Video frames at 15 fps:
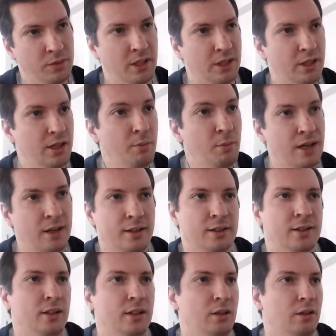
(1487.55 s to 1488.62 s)
email and
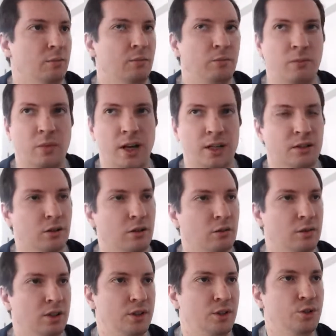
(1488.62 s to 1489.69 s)
the
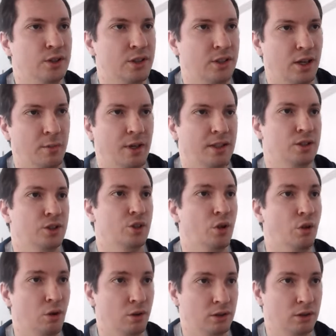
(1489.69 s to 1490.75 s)
username and so
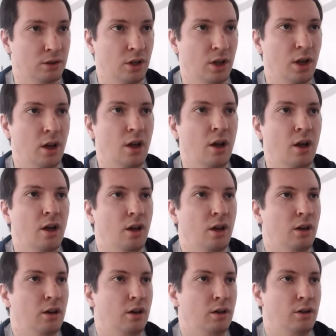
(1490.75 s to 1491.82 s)
on
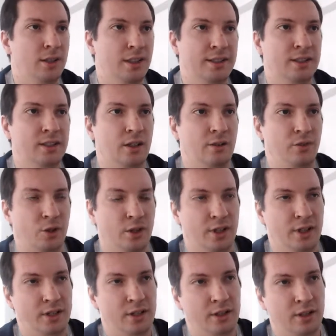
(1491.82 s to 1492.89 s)
necessary for
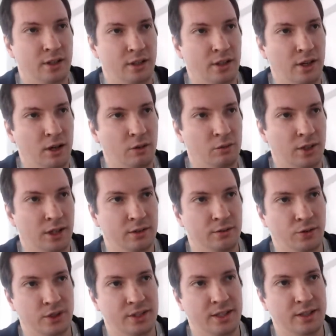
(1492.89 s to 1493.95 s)
creating the account and
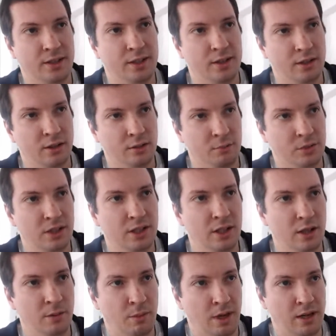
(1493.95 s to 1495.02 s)
for sending the
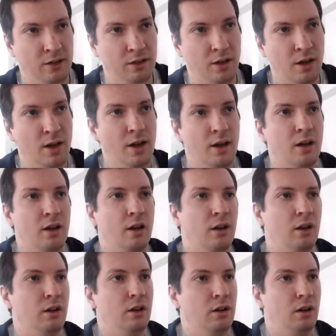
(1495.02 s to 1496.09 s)
email
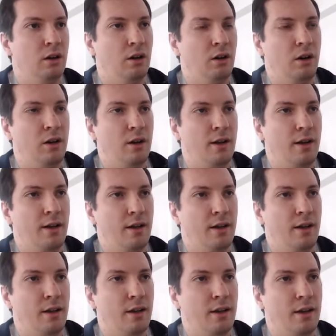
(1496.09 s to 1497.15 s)
are
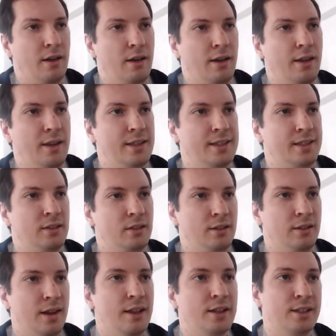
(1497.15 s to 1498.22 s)

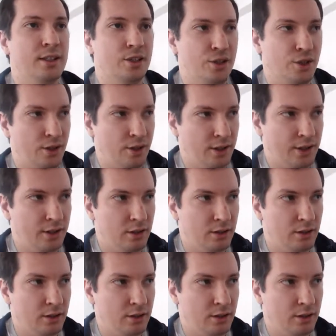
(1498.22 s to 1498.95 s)
necessary.